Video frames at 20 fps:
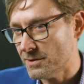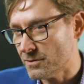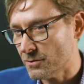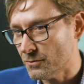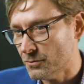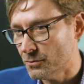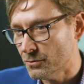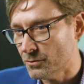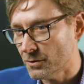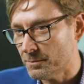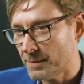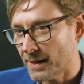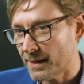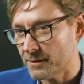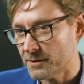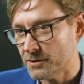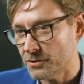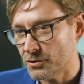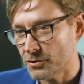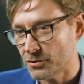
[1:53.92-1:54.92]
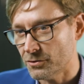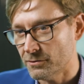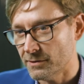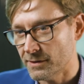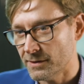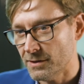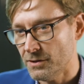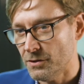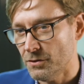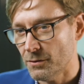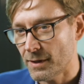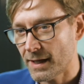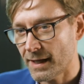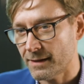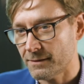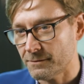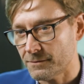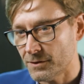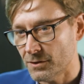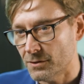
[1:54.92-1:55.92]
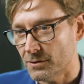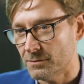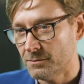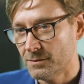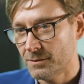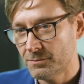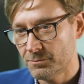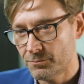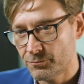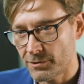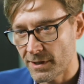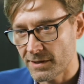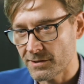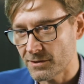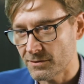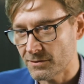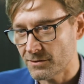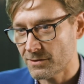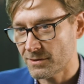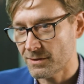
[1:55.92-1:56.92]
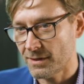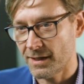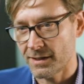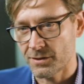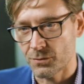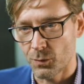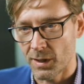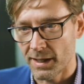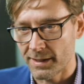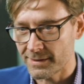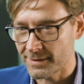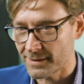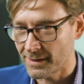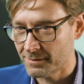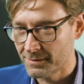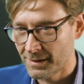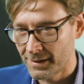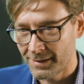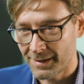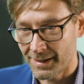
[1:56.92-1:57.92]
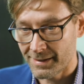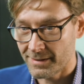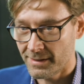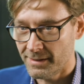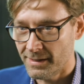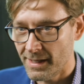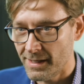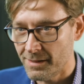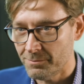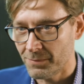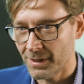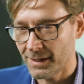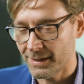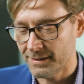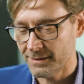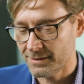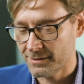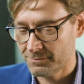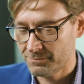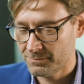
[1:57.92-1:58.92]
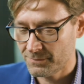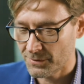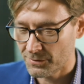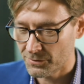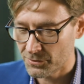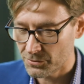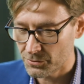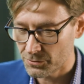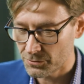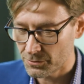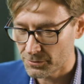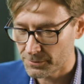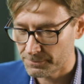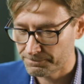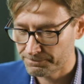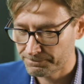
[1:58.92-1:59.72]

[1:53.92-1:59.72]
is all about ensuring that you have got presence as well as a nameplate on the door.